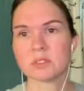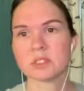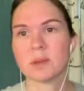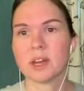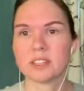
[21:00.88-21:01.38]

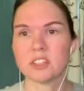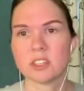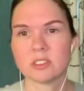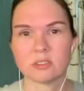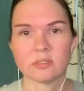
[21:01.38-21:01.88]
respond to
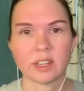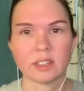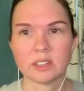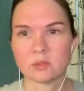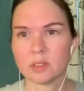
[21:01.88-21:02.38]
gendered
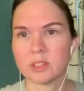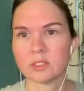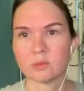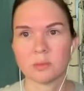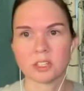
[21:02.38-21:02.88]
violence, one
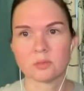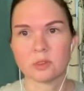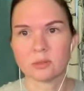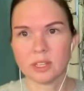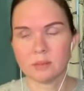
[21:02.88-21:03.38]
that's much
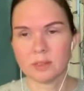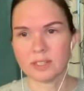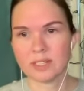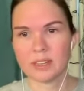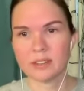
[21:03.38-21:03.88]
more
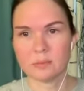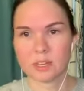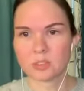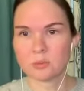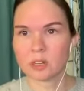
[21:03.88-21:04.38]
rehabilitative and
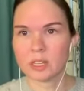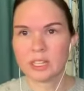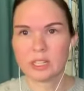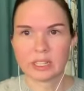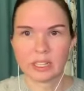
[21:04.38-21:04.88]
much more
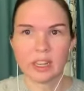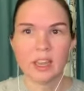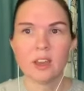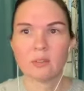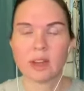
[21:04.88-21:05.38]
healing
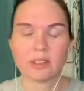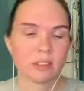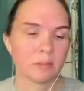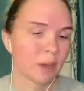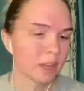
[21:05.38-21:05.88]
rather
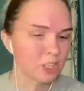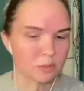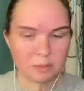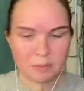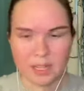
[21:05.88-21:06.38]
than
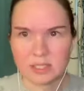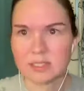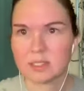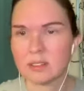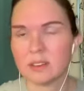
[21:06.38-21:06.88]
punishment
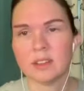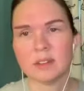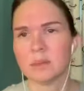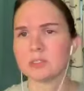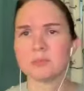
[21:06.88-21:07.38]
based, and
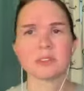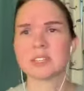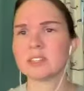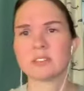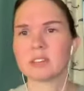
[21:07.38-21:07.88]
much more
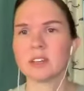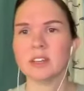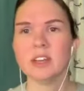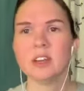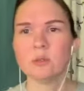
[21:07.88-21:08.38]
centered
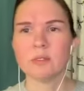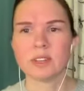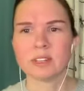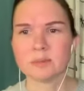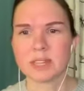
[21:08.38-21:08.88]
on what
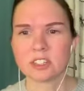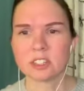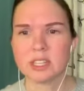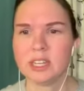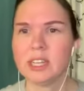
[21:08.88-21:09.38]
victims
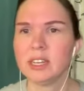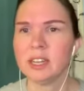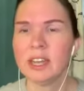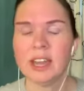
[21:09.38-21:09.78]
actually need